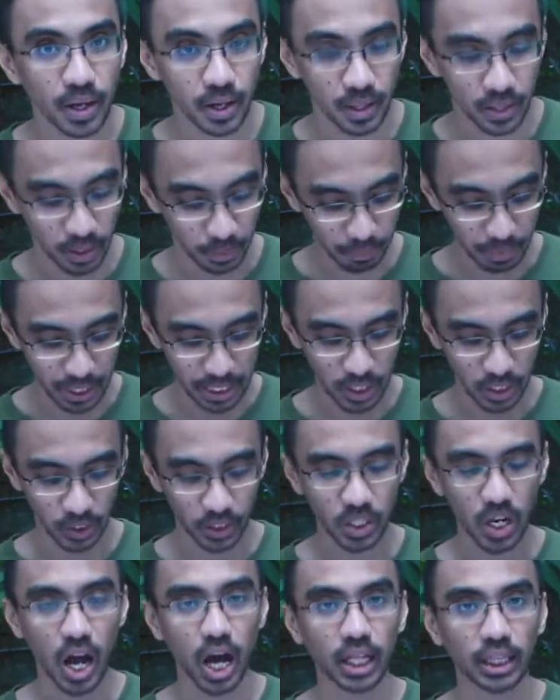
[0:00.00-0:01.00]
the beans are
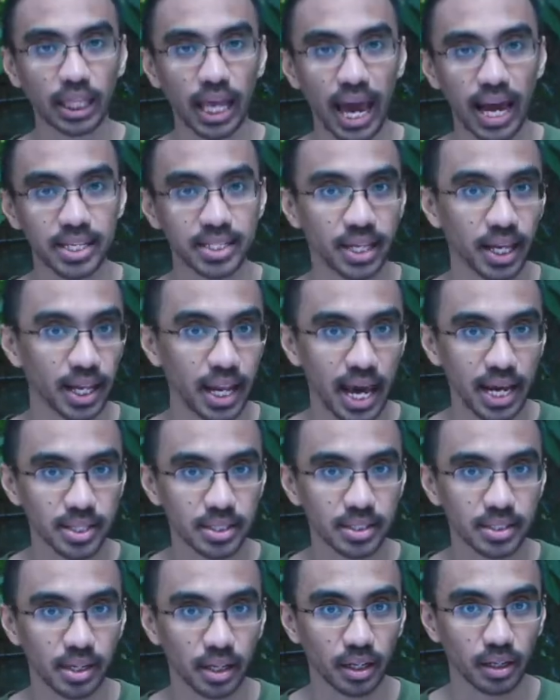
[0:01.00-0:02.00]
not as
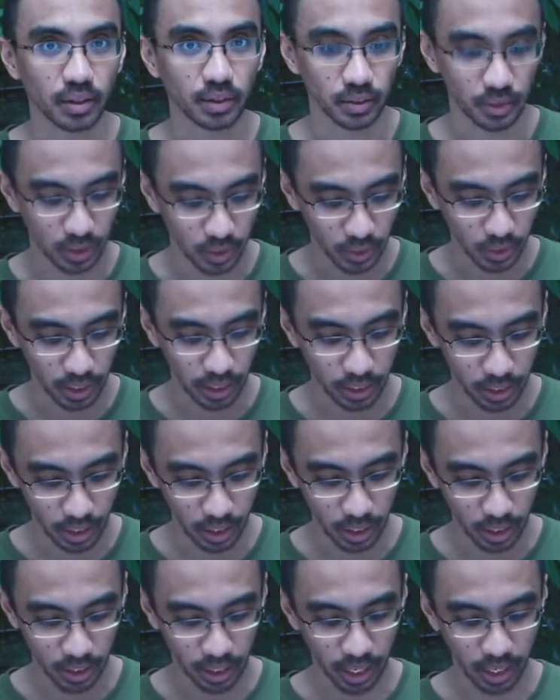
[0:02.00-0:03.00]
elastic. You know,
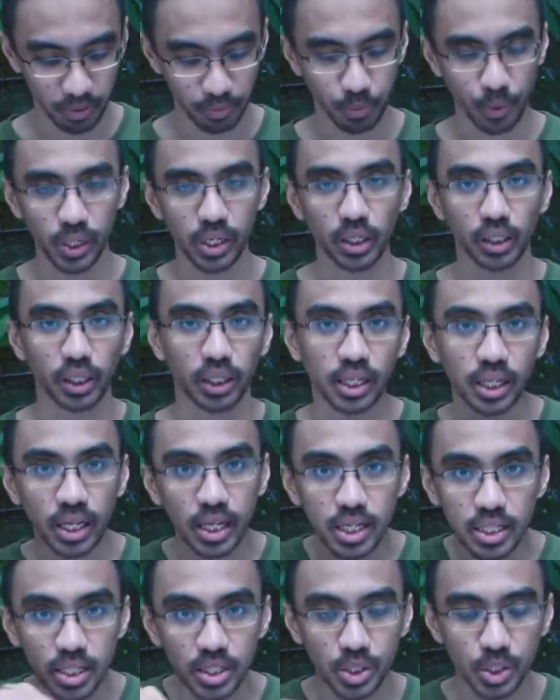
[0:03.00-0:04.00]
they're kind of brittle and
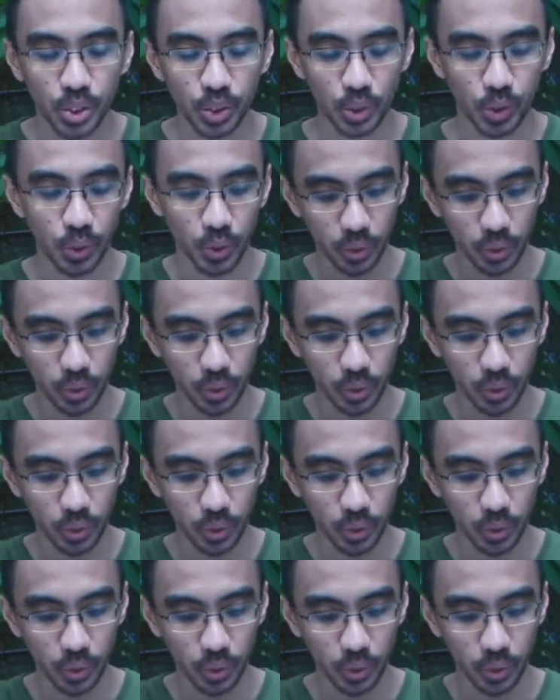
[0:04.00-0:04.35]
easy to